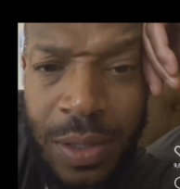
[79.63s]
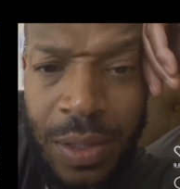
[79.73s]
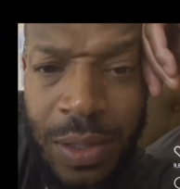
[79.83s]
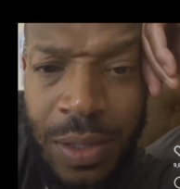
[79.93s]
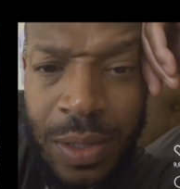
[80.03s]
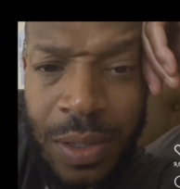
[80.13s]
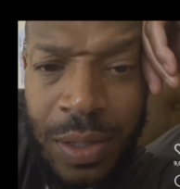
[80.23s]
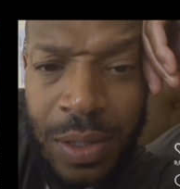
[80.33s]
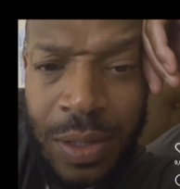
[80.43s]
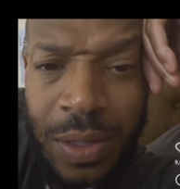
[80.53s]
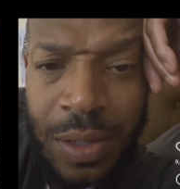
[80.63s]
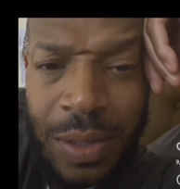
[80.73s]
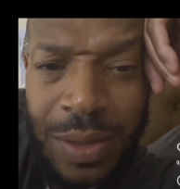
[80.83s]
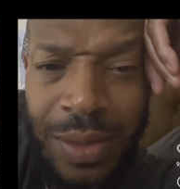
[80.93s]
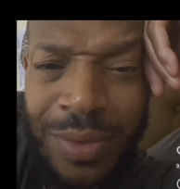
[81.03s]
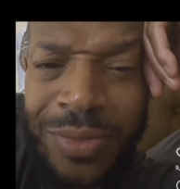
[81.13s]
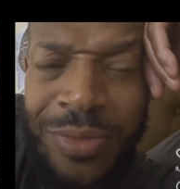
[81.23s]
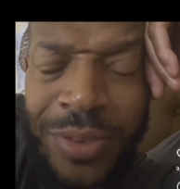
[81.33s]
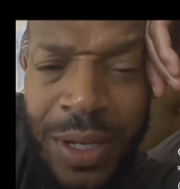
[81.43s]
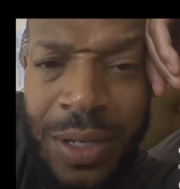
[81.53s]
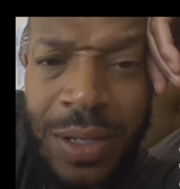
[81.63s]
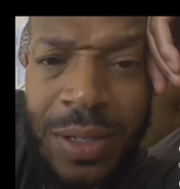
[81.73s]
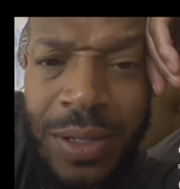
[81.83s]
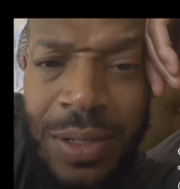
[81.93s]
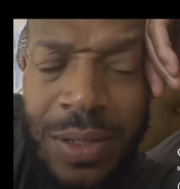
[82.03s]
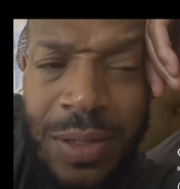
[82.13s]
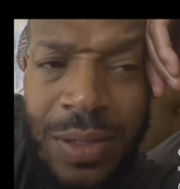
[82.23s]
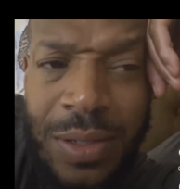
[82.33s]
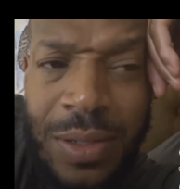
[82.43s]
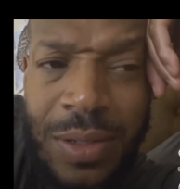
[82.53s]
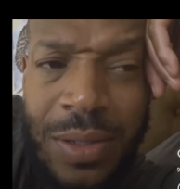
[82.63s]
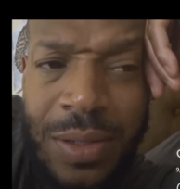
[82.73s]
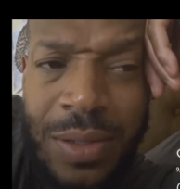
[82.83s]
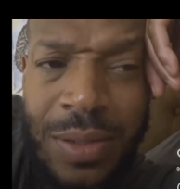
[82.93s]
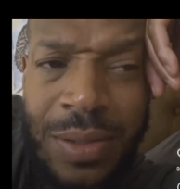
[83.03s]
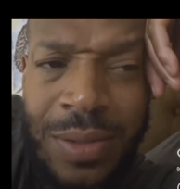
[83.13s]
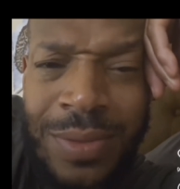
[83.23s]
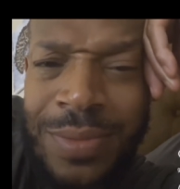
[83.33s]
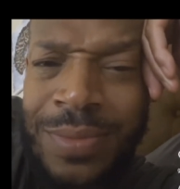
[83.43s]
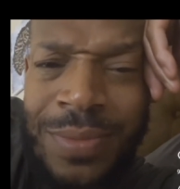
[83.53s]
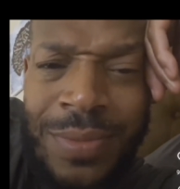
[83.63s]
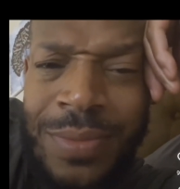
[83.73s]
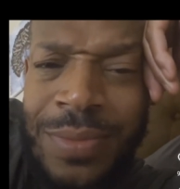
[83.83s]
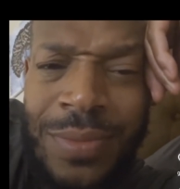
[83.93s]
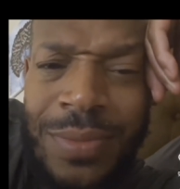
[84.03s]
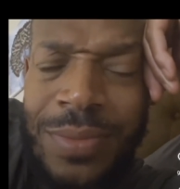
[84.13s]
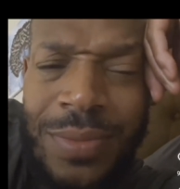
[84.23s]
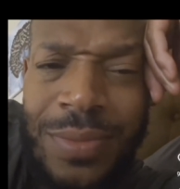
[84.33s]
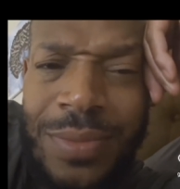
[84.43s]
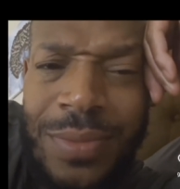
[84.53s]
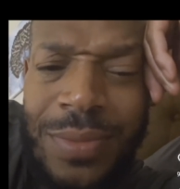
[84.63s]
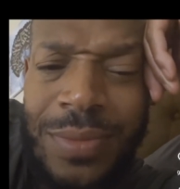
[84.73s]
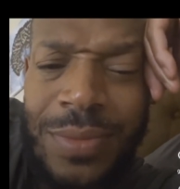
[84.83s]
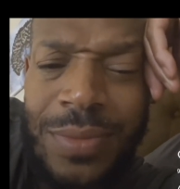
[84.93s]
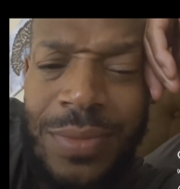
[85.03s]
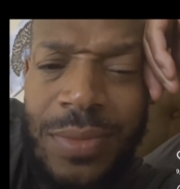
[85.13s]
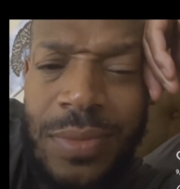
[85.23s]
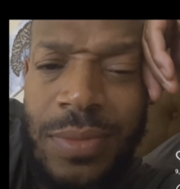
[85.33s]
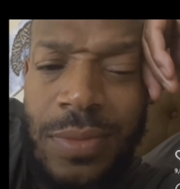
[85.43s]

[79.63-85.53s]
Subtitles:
No one is speaking in this clip.